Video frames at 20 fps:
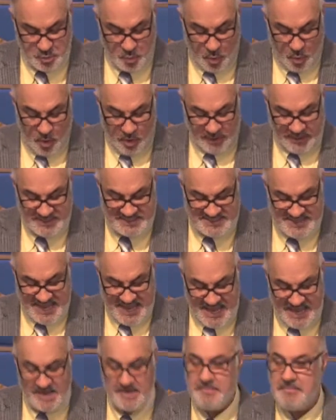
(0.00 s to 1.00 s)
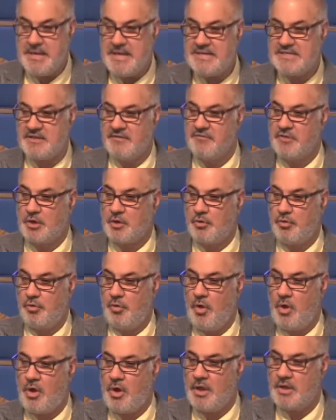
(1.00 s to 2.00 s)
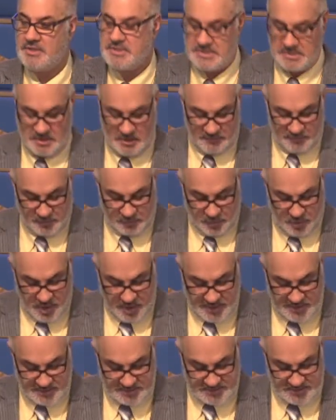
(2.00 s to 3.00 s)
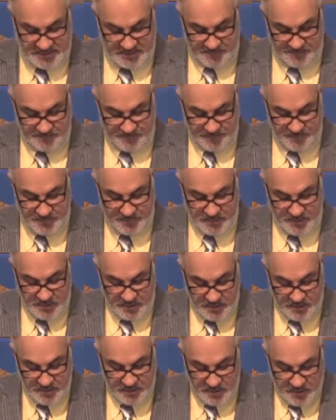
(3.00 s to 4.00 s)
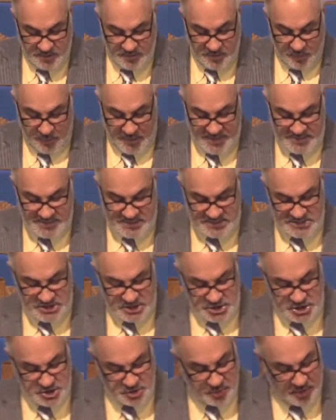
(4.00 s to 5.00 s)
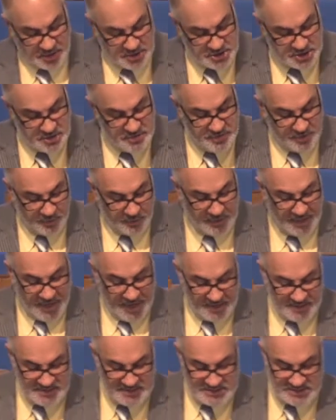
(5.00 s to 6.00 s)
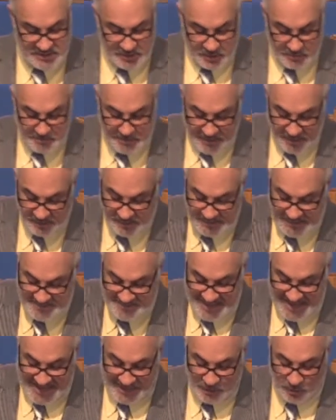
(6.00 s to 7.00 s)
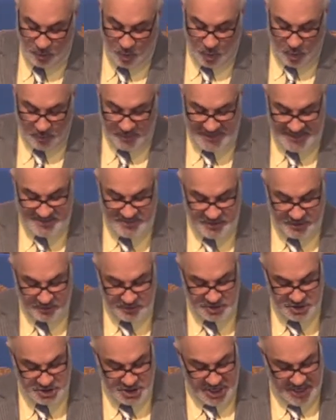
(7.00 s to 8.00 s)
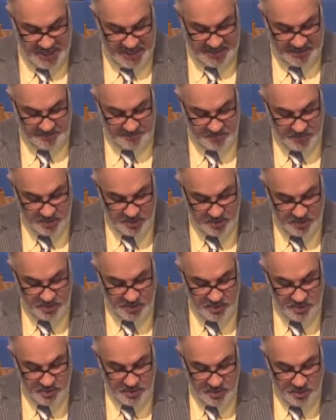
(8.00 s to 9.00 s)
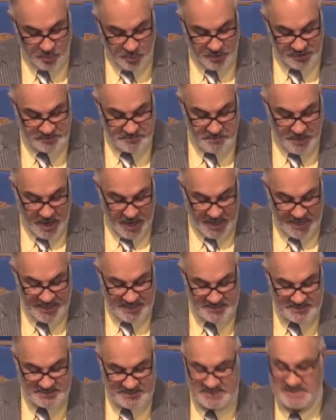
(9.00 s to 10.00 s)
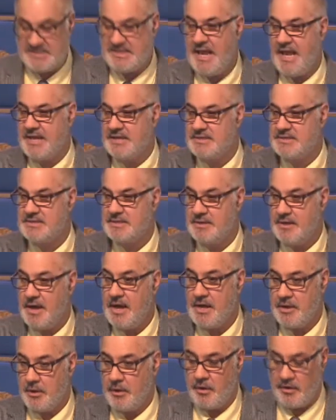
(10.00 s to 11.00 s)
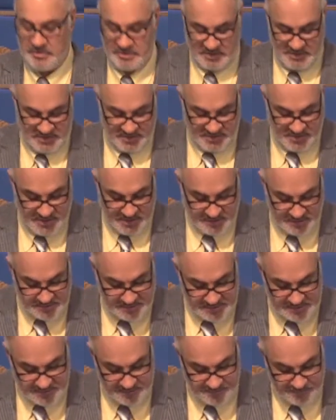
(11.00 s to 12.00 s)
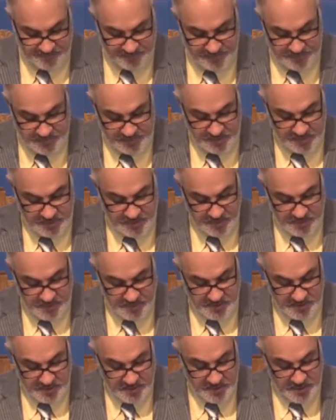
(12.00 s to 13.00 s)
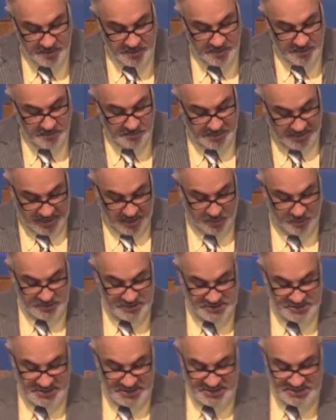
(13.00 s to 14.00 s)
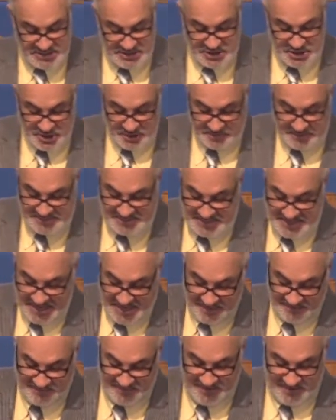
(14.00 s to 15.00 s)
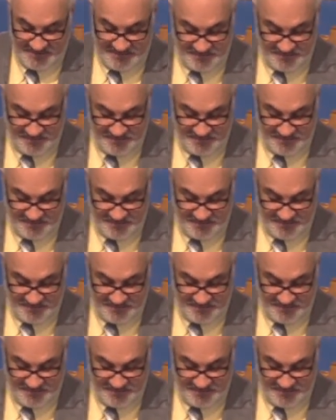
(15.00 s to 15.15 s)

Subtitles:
walk as enemies of the cross of Christ. Their end is destruction, their God is their belly, and they glory in their shame, with minds set on earthly things. But our citizenship is in heaven,